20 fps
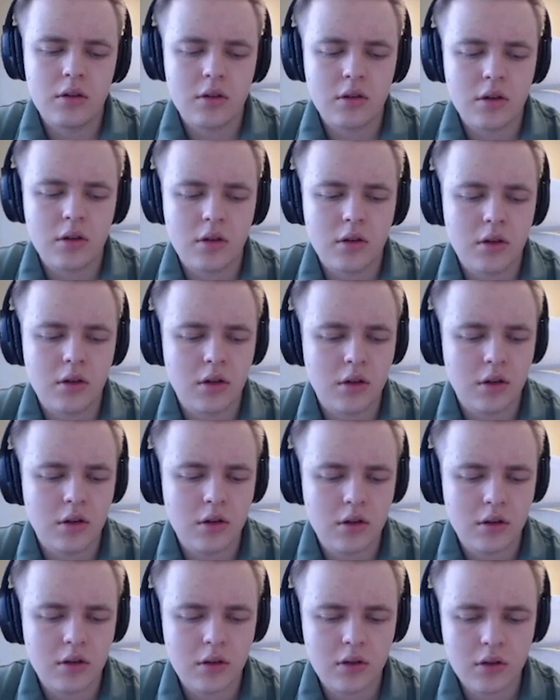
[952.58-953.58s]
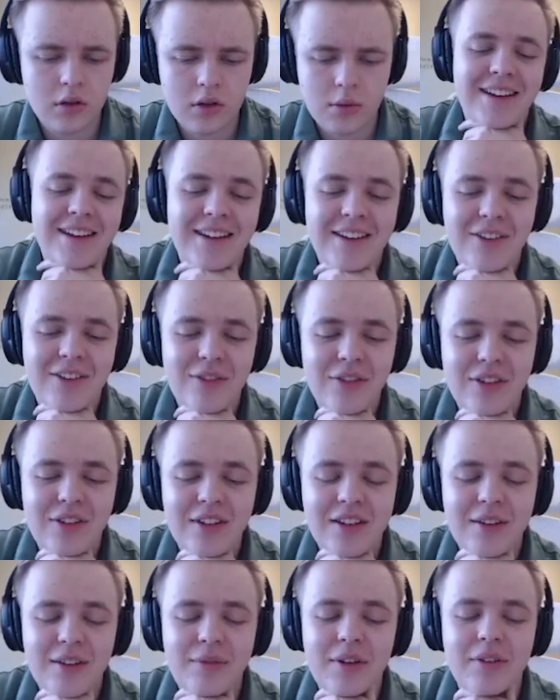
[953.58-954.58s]
God. It feels
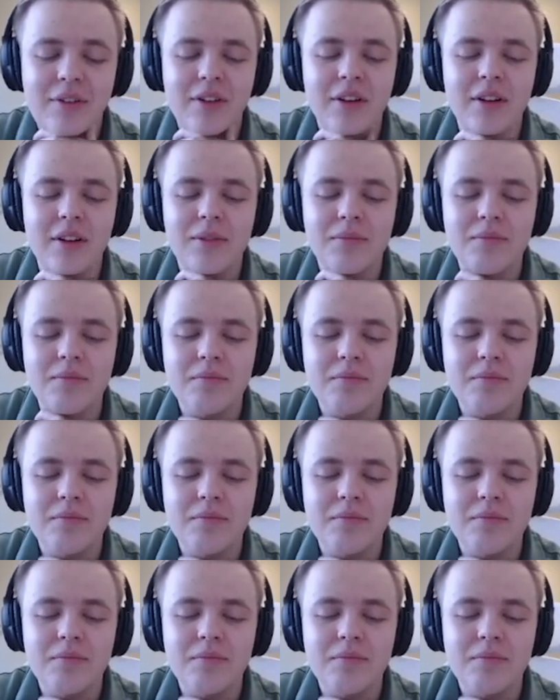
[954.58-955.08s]
like a very